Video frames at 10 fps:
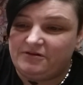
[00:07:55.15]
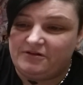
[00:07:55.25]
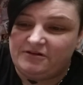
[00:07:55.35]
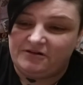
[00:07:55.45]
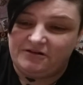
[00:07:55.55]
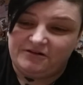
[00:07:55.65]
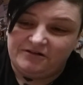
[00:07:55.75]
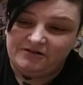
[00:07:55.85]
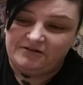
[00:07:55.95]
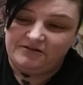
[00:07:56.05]

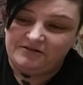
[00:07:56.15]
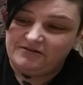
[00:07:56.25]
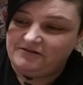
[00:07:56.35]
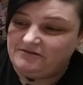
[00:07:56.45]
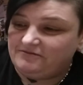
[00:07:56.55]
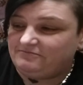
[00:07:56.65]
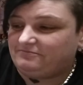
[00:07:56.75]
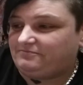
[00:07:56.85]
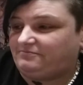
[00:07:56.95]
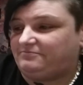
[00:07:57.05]
No one is speaking in this clip.